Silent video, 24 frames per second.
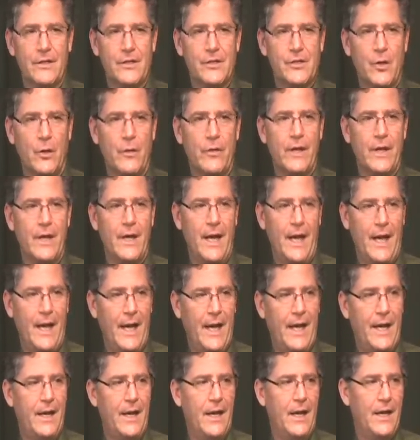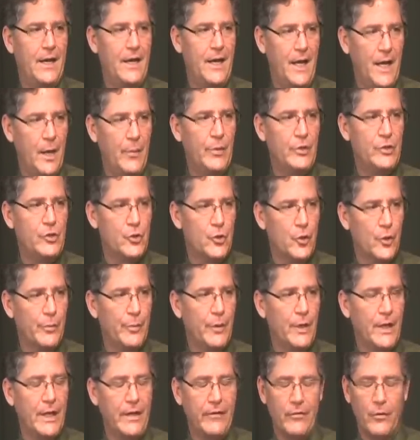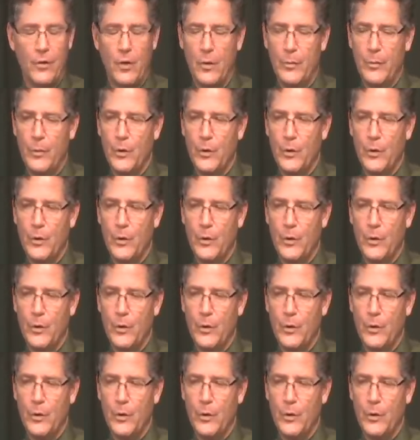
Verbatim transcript: so that a, an immature believer or